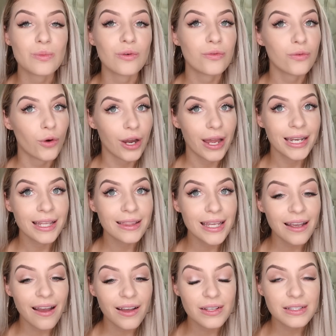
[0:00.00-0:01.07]
before
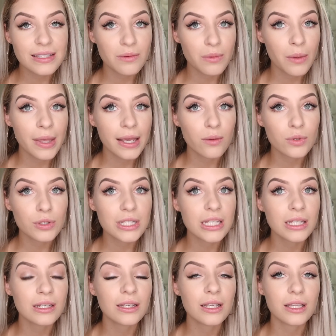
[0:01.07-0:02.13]
anything else in my makeup
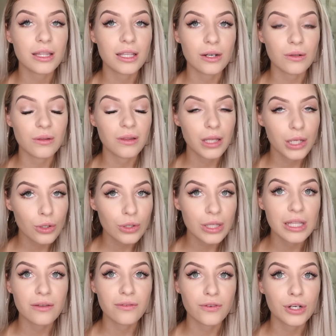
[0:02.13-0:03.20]
routine. They're
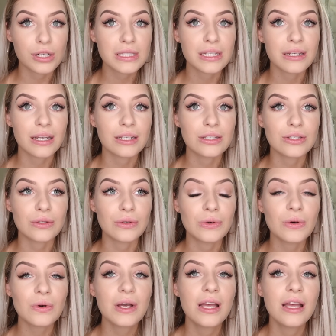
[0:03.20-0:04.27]
literally the first thing I
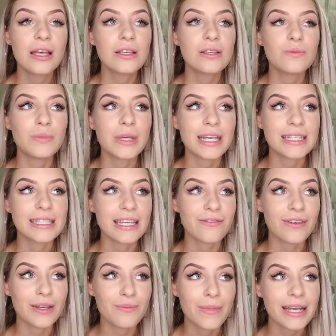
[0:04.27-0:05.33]
do, because
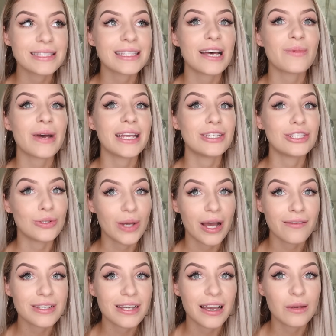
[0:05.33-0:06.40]
if I mess up, I do
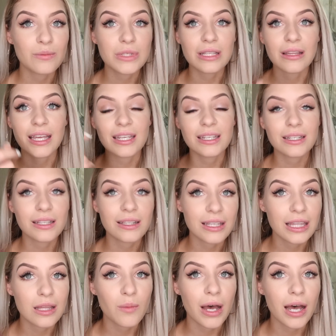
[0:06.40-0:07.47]
have time to like
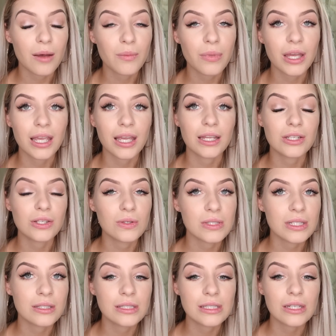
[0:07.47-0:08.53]
clean them up and
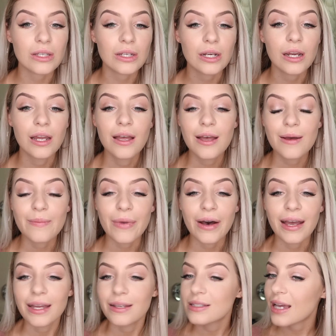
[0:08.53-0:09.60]
use concealer.
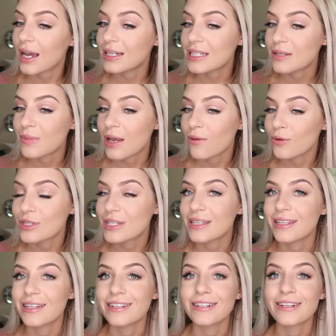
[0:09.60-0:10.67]
But I did my
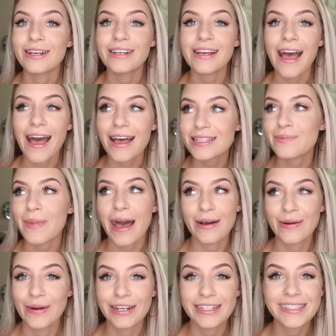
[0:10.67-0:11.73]
routine ass
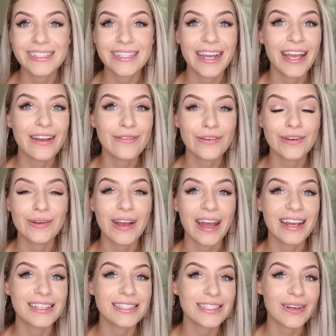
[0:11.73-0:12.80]
backwards today for you
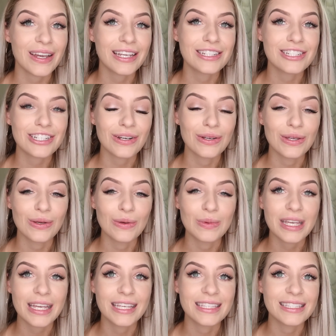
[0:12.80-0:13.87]
guys so I could show you,
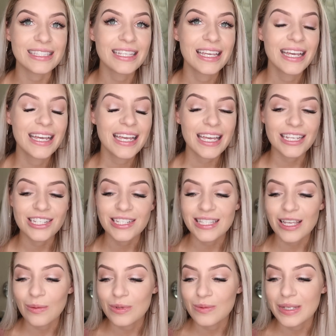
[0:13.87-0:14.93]
because it just
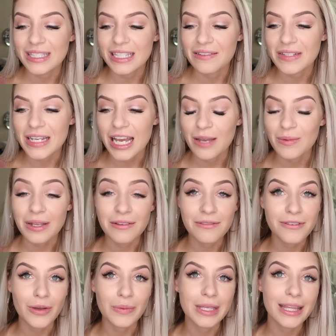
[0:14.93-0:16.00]
helped me save time in
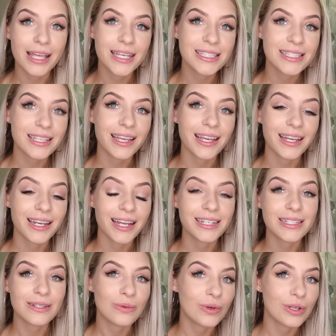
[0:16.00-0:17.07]
filming this, and I
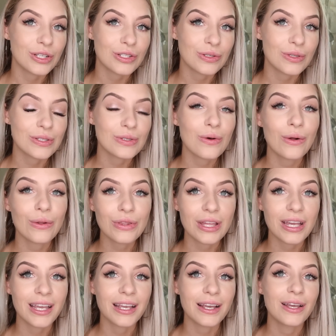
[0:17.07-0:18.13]
didn't want to do this whole
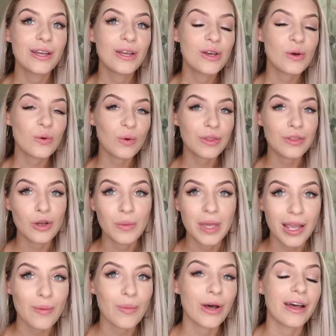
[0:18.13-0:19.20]
thing with no
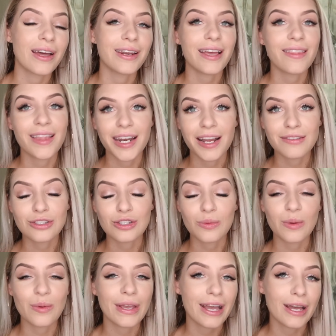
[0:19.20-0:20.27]
makeup on and then have to do
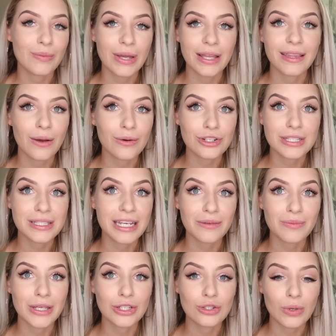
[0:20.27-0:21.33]
my makeup, and that would just
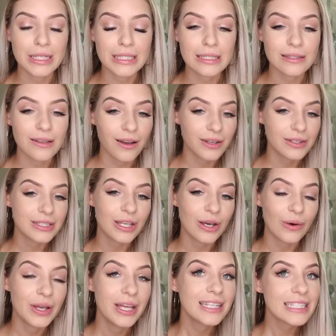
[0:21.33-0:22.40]
take me twice as long.
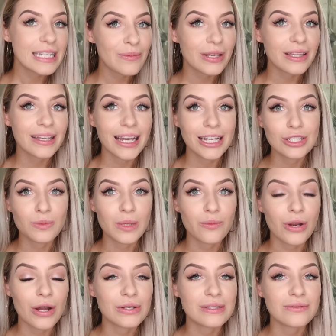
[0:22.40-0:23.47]
So typically I do my
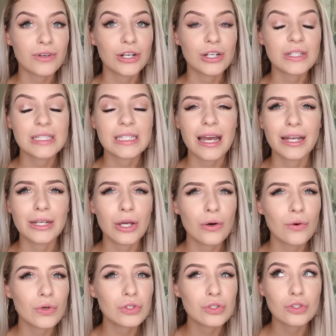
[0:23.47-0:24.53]
brows first. I
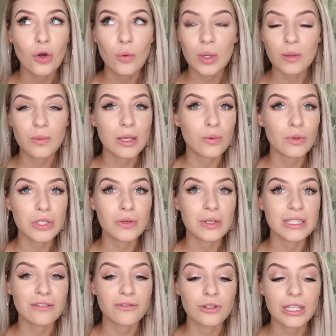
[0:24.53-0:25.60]
know so many people do
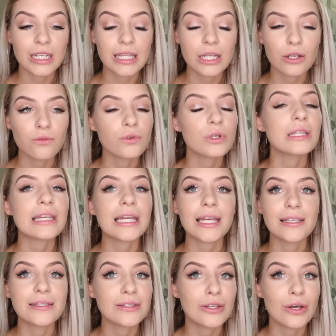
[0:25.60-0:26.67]
it differently. There really
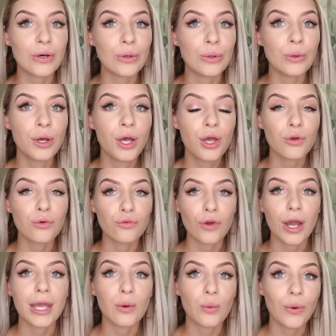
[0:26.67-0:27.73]
is no
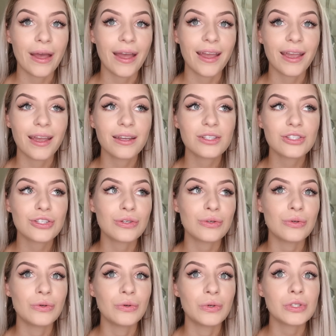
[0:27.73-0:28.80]
right way
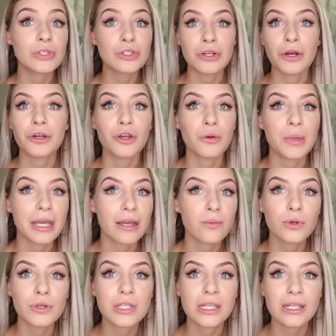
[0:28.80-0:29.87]
to start your
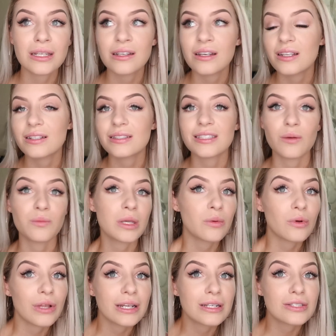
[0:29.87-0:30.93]
makeup routine. Some
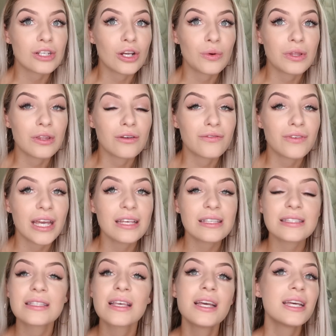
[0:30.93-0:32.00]
people like to start with their
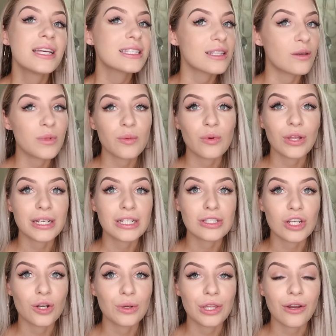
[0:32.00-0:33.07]
face. Some people like to
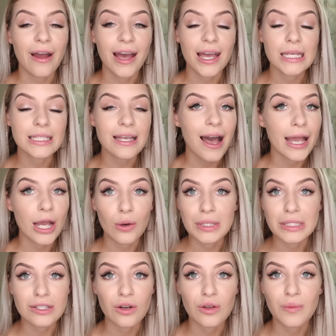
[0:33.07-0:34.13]
start with their eyes. I
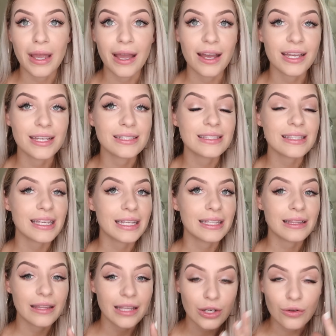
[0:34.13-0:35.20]
always start with my eyes, like
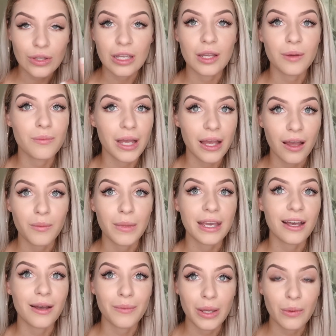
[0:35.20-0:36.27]
literally my eye
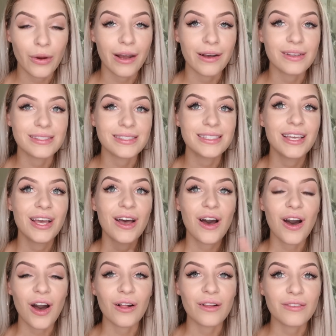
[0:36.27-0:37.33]
makeup, my brows,
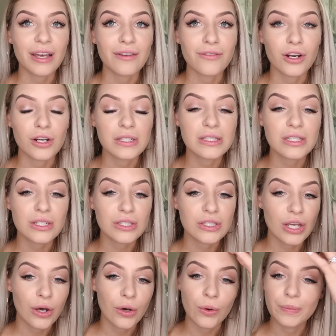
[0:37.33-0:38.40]
all of that first.
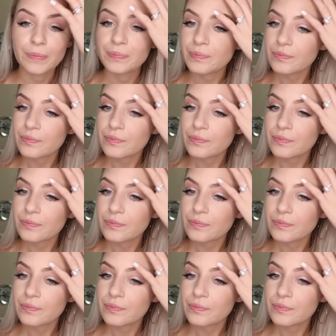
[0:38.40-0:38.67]
So